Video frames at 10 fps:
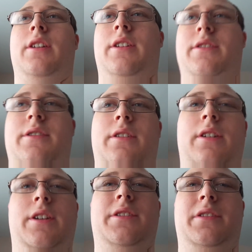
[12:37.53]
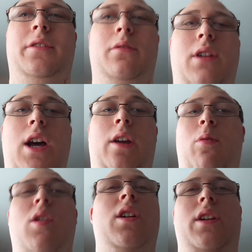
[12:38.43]
I can start actually doing high
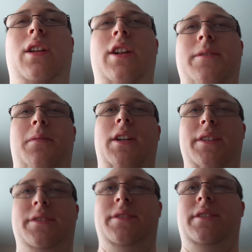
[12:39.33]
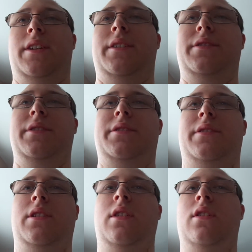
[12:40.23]
quality Let's Plays instead of just,